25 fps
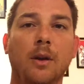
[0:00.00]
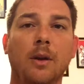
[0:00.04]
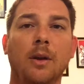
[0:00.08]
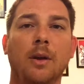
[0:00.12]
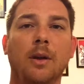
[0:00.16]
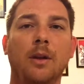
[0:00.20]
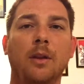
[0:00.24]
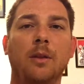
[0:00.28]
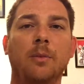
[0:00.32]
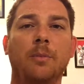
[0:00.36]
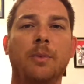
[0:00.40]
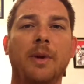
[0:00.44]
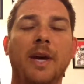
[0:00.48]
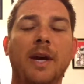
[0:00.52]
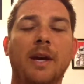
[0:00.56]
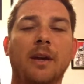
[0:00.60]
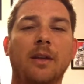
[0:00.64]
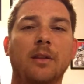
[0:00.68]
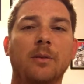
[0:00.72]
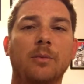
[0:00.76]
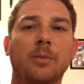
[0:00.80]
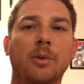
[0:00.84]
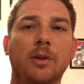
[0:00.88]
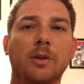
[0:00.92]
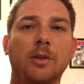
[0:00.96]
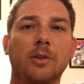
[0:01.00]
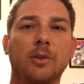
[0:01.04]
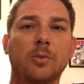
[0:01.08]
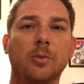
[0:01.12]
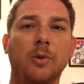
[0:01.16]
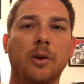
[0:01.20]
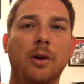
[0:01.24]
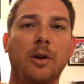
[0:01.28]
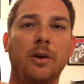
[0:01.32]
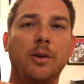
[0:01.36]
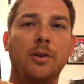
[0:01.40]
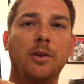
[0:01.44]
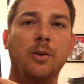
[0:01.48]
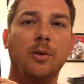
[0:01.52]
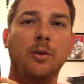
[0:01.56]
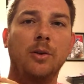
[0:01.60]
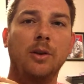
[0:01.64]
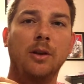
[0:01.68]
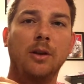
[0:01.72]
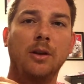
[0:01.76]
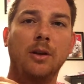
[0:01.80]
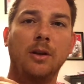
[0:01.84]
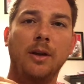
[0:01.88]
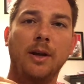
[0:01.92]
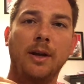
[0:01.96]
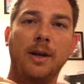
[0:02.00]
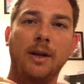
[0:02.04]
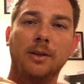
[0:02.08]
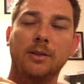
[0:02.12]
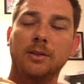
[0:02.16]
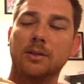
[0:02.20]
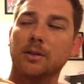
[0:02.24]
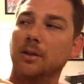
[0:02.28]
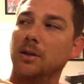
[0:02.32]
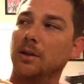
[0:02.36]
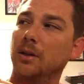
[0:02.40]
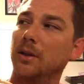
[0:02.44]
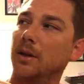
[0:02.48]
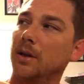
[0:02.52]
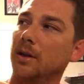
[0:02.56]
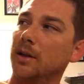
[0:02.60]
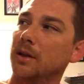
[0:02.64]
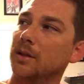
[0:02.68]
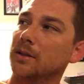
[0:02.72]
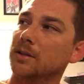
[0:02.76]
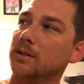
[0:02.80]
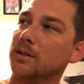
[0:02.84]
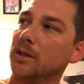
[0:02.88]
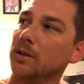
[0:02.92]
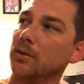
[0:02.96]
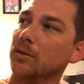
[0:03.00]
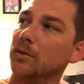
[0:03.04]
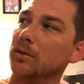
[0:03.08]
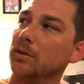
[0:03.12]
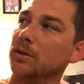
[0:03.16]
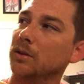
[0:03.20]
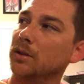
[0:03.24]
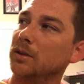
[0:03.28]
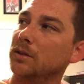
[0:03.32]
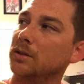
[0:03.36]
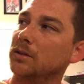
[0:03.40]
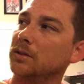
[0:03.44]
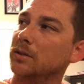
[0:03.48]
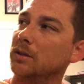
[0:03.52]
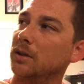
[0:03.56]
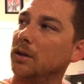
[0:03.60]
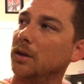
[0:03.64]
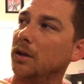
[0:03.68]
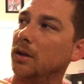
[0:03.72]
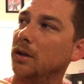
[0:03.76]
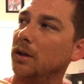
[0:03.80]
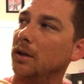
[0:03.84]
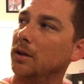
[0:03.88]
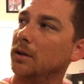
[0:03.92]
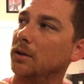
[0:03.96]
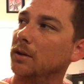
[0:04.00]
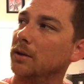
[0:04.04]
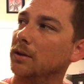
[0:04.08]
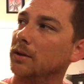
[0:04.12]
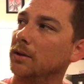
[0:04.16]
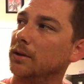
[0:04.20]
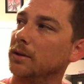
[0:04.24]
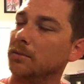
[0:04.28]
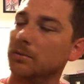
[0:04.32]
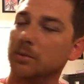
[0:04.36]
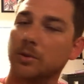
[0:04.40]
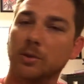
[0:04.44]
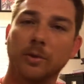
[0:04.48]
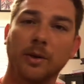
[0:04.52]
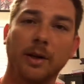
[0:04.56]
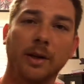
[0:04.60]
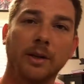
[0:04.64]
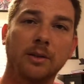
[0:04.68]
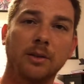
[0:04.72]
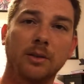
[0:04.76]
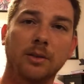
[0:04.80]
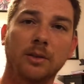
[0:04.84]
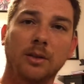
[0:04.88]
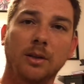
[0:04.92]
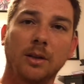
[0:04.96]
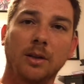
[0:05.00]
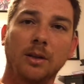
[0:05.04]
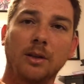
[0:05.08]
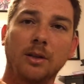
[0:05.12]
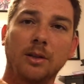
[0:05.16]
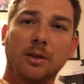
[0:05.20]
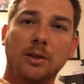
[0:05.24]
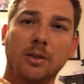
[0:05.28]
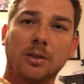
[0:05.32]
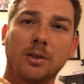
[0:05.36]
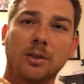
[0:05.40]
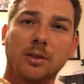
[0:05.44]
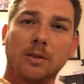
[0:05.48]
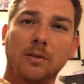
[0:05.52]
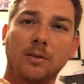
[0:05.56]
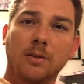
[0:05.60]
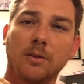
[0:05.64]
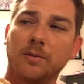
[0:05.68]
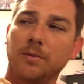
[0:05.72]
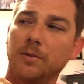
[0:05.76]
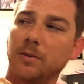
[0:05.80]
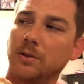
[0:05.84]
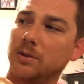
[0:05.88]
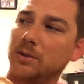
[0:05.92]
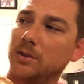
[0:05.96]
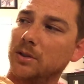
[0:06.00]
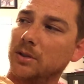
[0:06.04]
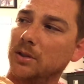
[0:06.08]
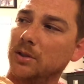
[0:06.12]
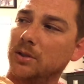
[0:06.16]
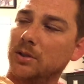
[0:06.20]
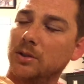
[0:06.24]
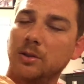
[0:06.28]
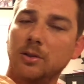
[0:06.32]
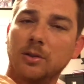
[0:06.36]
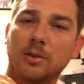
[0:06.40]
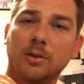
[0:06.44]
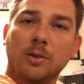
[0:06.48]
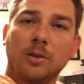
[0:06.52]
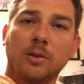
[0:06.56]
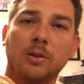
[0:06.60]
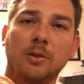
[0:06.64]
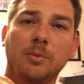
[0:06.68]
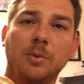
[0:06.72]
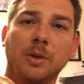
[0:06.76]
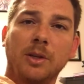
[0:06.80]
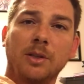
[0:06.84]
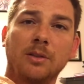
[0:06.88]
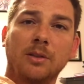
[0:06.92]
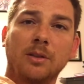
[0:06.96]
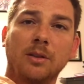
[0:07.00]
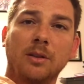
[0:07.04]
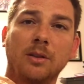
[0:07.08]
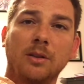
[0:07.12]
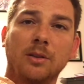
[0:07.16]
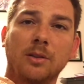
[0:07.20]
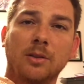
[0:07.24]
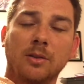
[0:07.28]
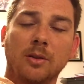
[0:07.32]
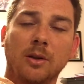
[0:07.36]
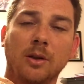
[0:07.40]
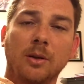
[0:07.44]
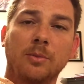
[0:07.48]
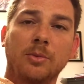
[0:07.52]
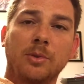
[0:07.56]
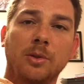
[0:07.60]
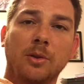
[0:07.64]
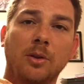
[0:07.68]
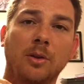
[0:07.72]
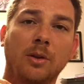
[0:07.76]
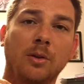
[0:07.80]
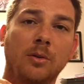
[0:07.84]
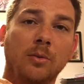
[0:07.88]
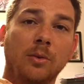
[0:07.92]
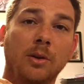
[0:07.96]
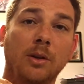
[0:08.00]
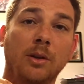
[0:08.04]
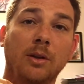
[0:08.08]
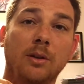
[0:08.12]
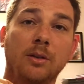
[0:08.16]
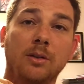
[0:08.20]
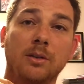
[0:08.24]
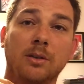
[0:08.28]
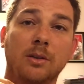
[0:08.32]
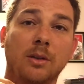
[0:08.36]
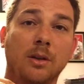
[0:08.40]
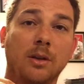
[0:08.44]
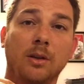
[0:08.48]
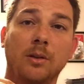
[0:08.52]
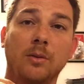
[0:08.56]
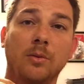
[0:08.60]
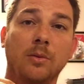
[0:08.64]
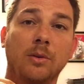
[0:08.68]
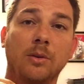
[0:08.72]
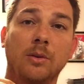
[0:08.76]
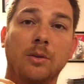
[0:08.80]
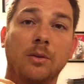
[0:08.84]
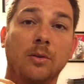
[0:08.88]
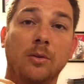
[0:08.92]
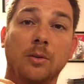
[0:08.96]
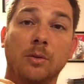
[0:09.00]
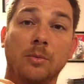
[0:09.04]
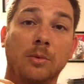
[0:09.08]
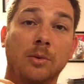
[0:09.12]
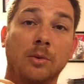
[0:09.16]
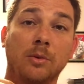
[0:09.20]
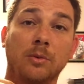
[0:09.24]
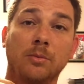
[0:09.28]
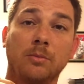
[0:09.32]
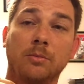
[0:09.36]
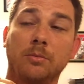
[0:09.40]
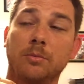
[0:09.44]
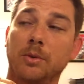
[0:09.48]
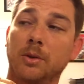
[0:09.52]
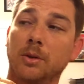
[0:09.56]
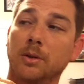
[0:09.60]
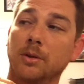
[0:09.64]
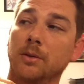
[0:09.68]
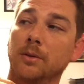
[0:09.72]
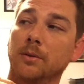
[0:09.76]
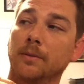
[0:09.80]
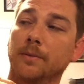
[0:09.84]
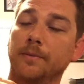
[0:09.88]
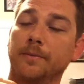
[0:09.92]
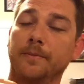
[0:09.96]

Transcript: In the back of the book as well, you get actually, I guess they released a director's cut edition of the first issue, so it's basically the script, so you can read it just like you would a normal book.